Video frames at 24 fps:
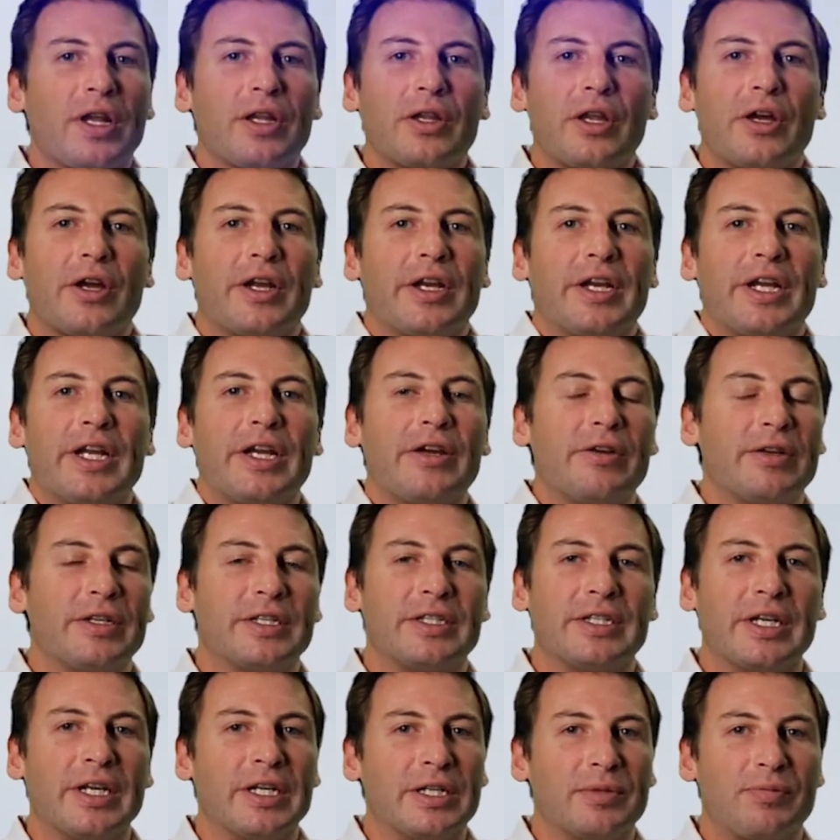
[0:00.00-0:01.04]
learned here
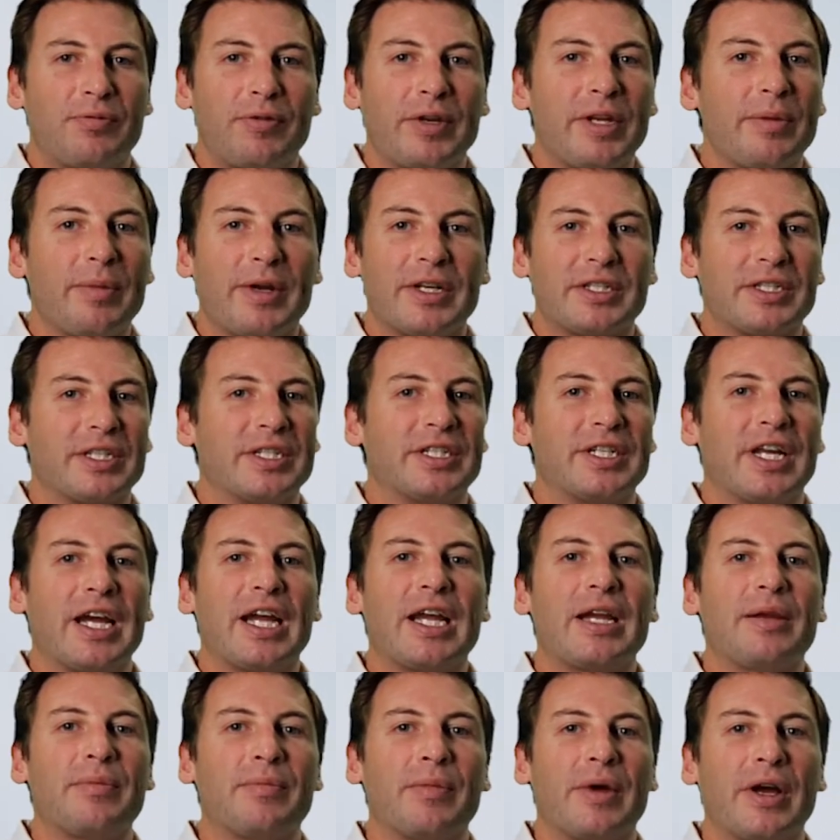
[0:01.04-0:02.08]
is pretty much the
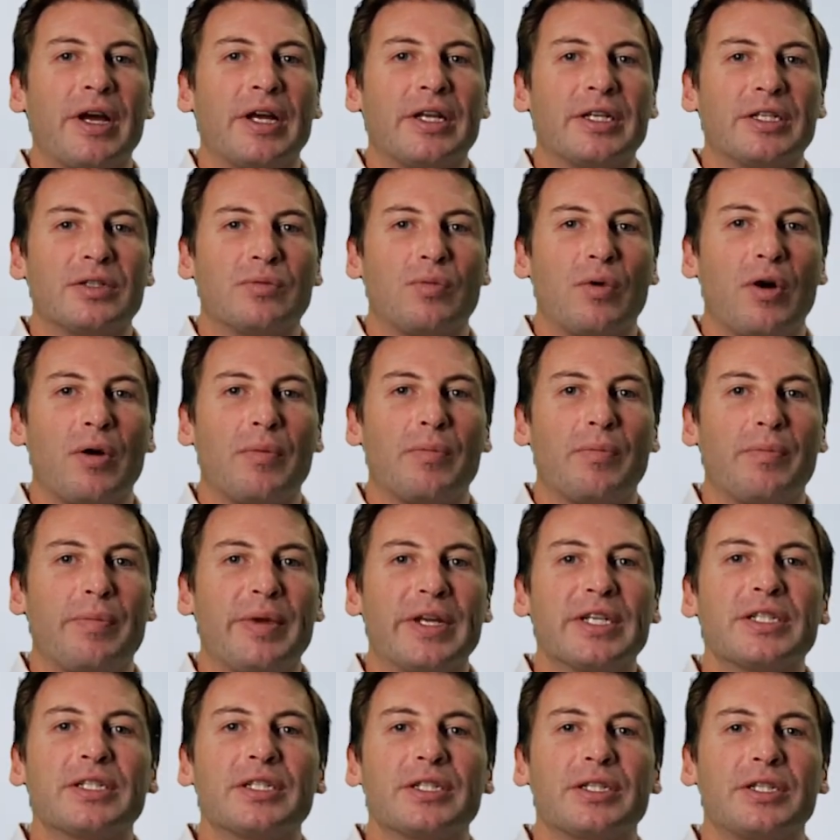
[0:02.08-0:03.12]
same as what
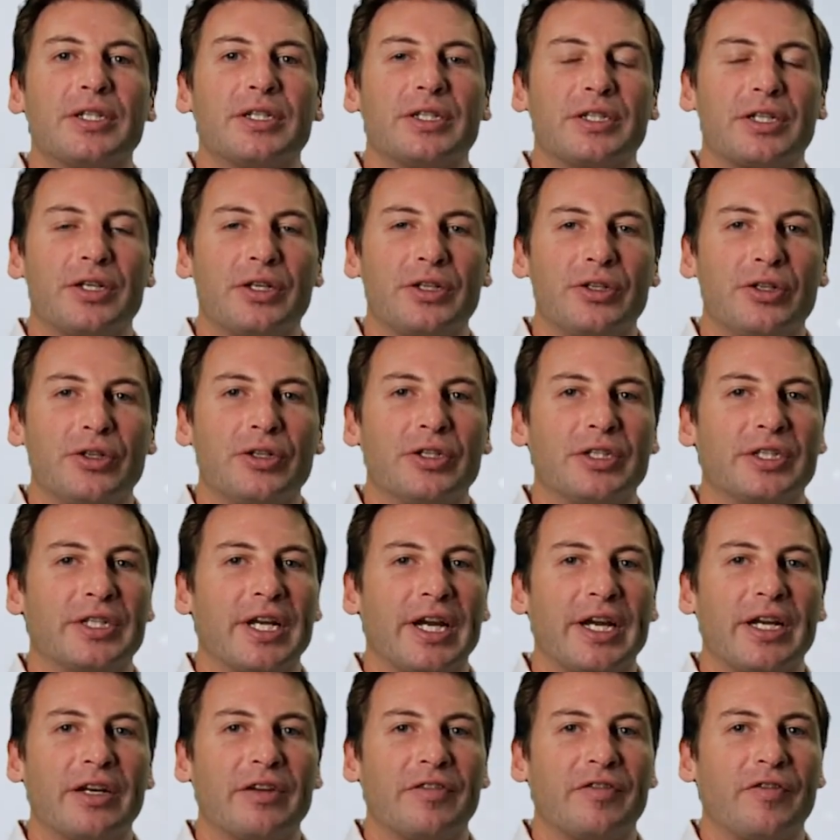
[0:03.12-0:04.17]
businesses can use
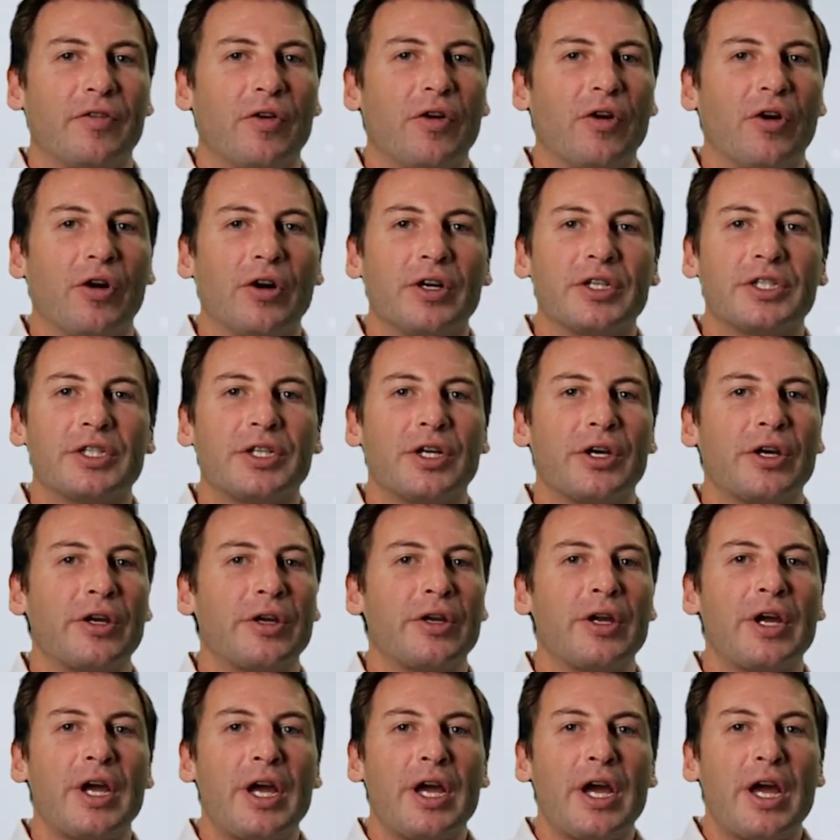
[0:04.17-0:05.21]
data for.
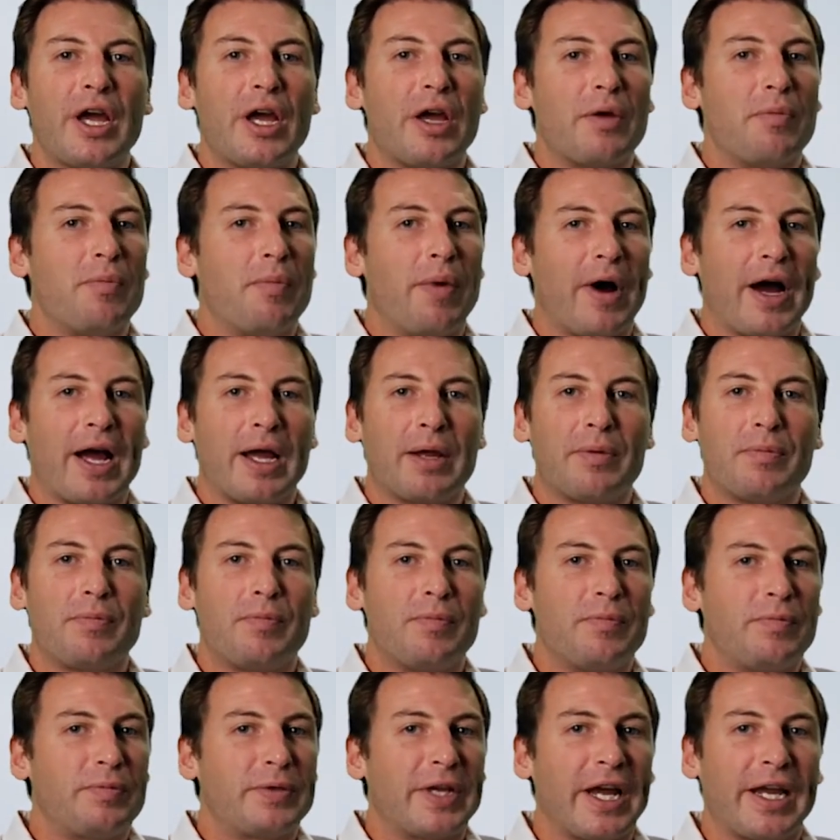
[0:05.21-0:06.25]
So by
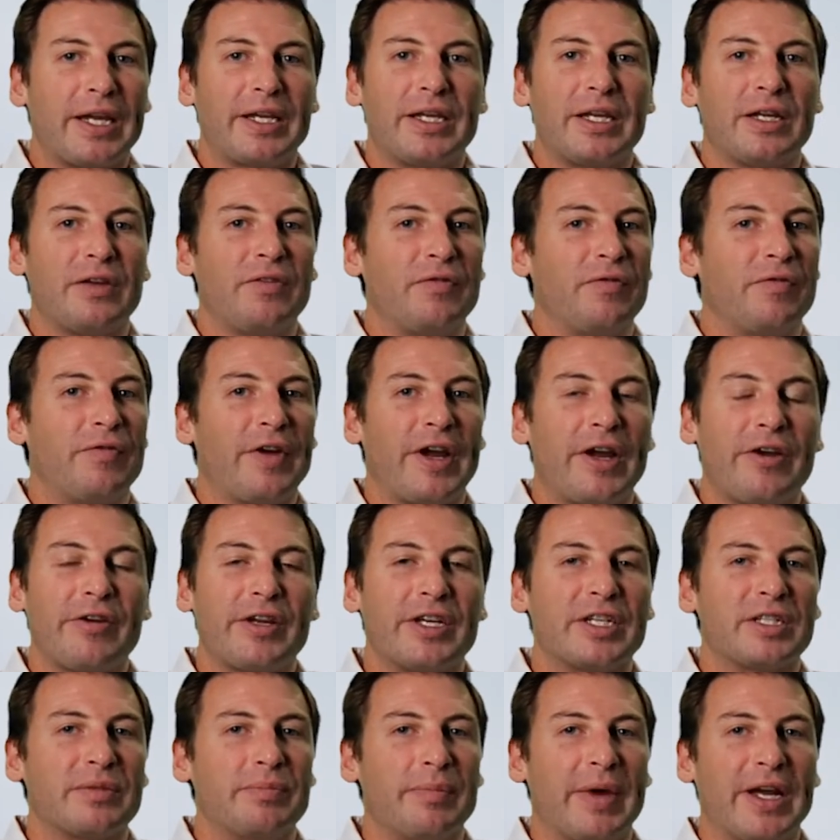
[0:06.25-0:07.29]
taking
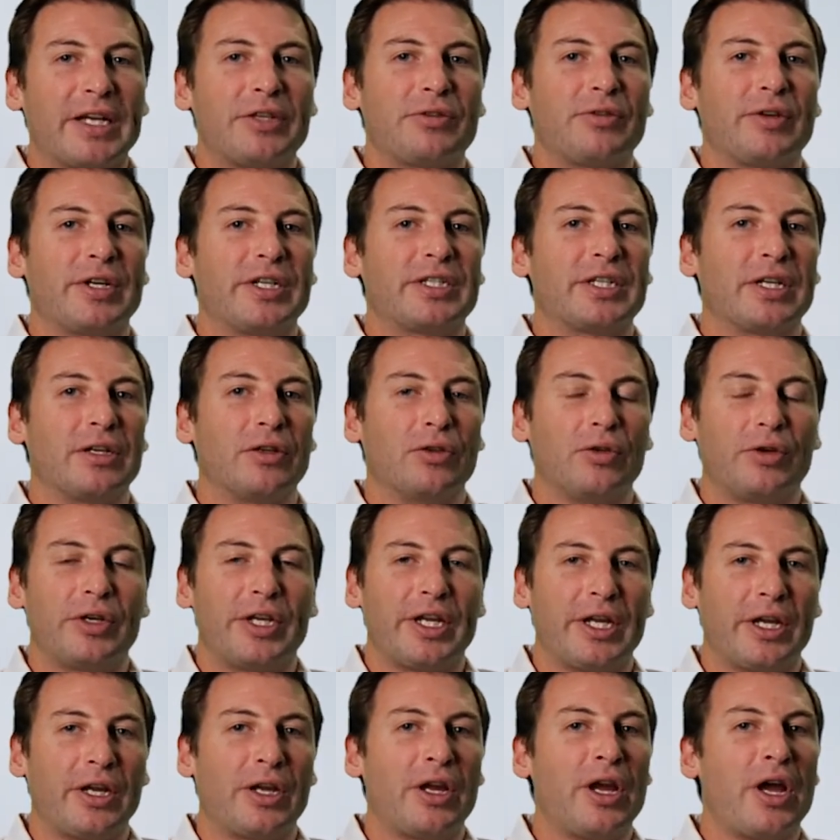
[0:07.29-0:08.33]
various metrics and
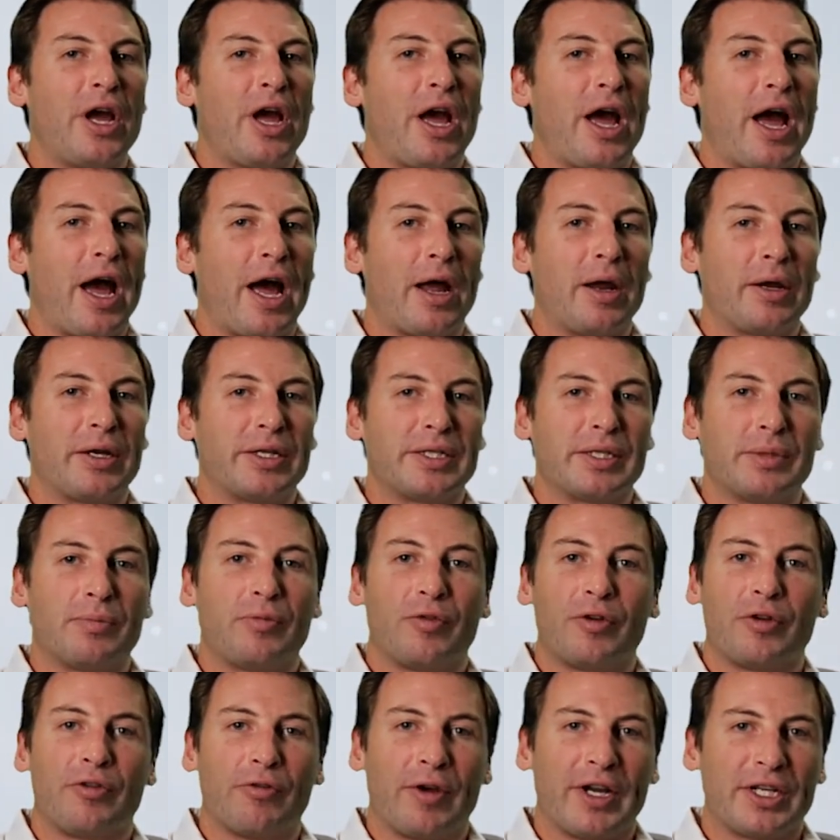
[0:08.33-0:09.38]
looking at
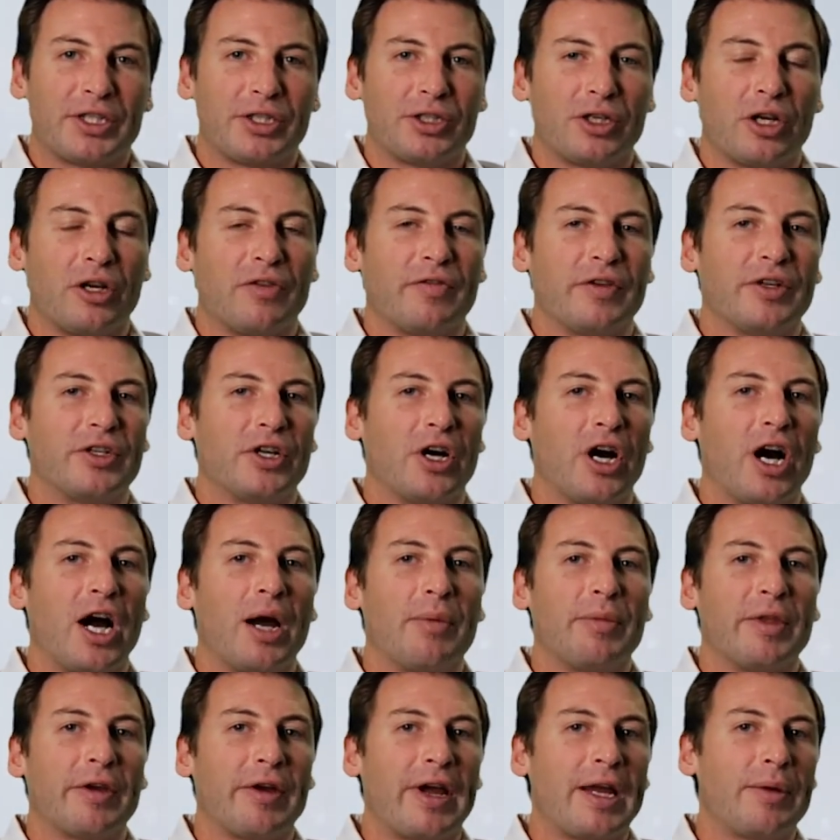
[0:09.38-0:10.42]
progression over
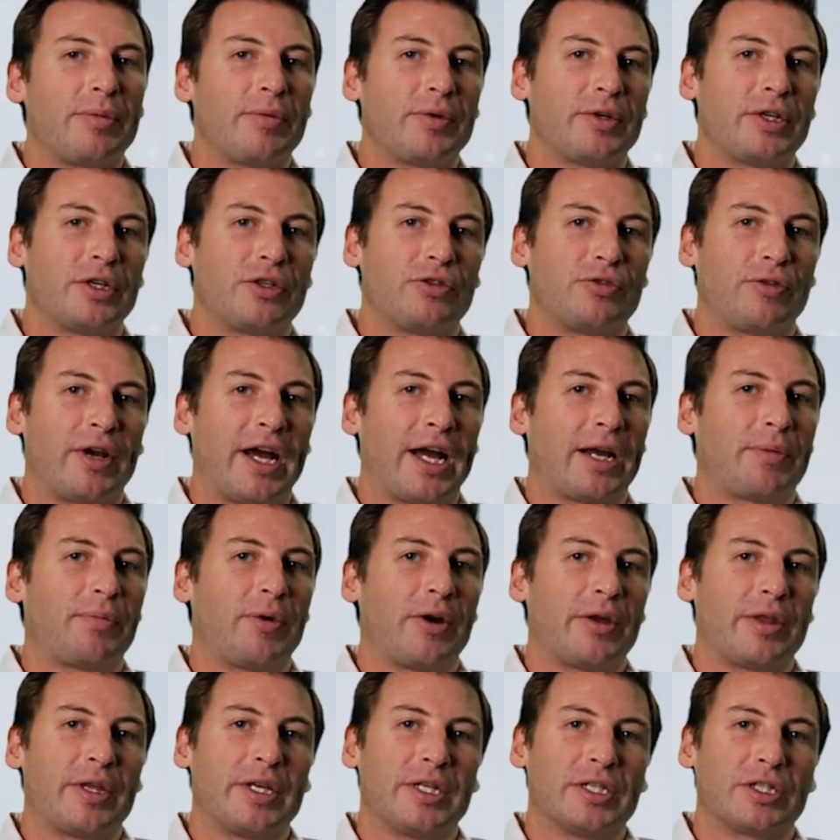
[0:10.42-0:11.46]
time, they're able to track
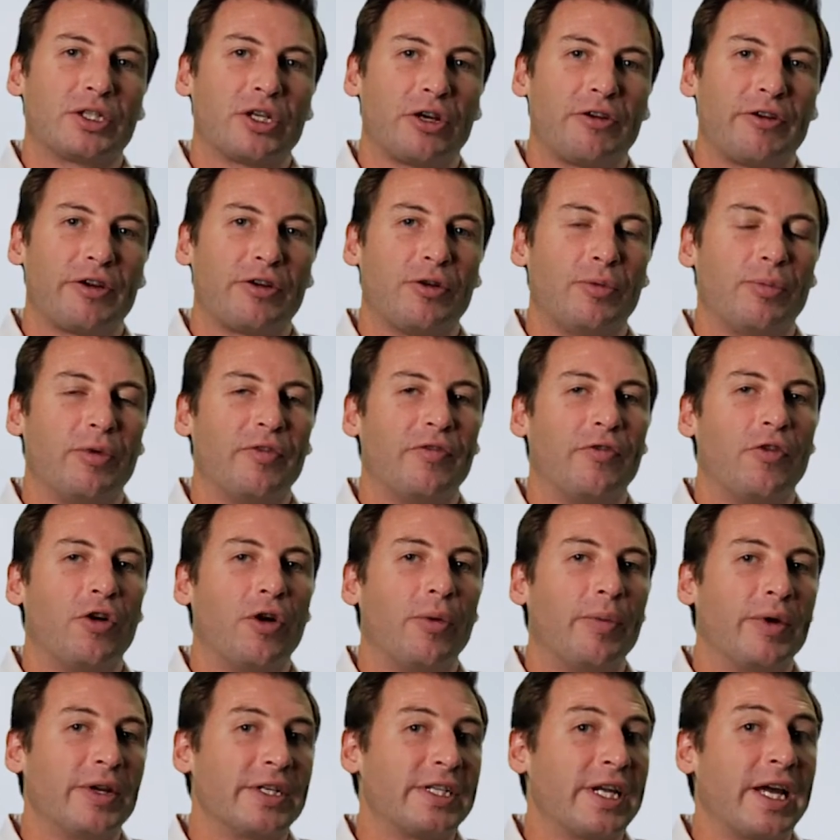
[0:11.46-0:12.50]
both historical
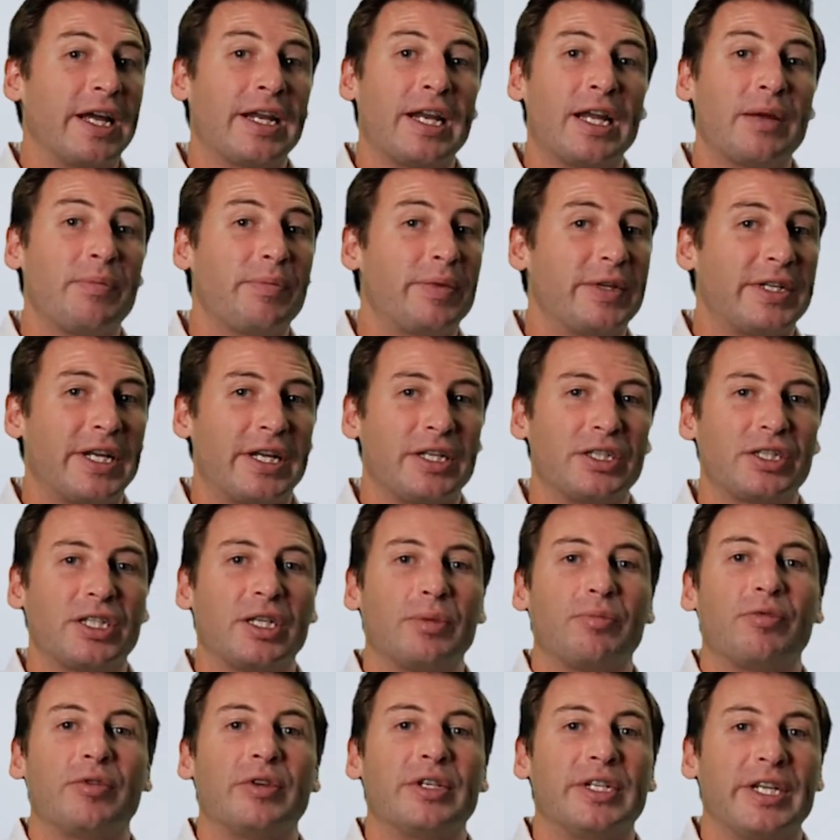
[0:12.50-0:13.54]
performance and then potentially
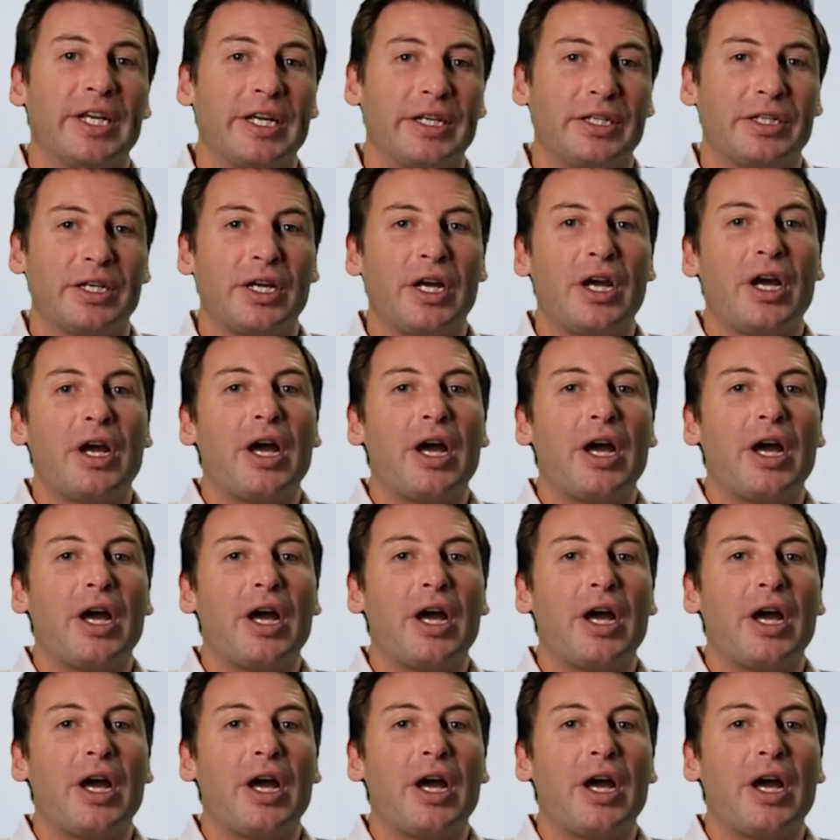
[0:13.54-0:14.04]
predict